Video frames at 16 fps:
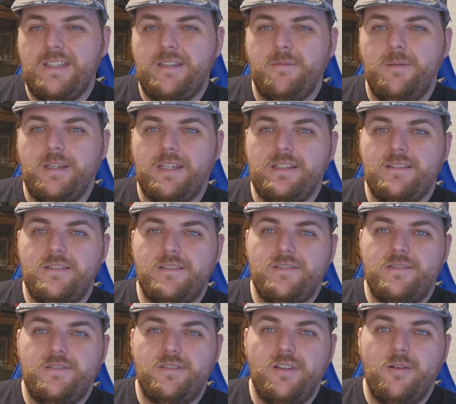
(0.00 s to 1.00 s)
to make it
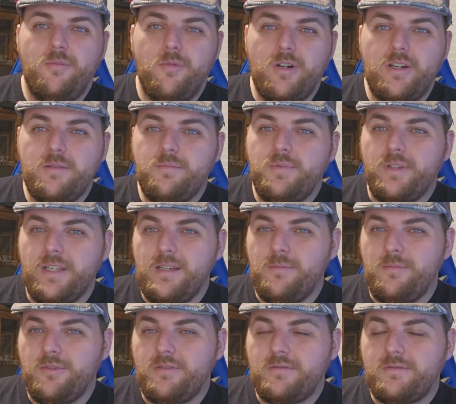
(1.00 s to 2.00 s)
somewhat
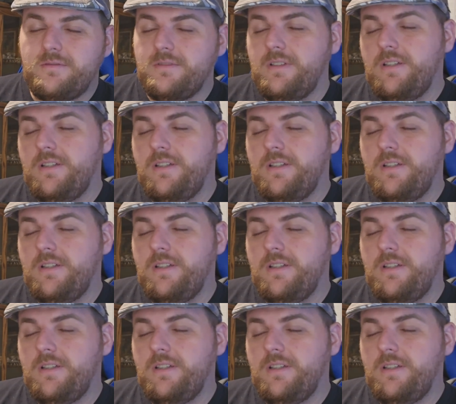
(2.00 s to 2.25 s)
playable.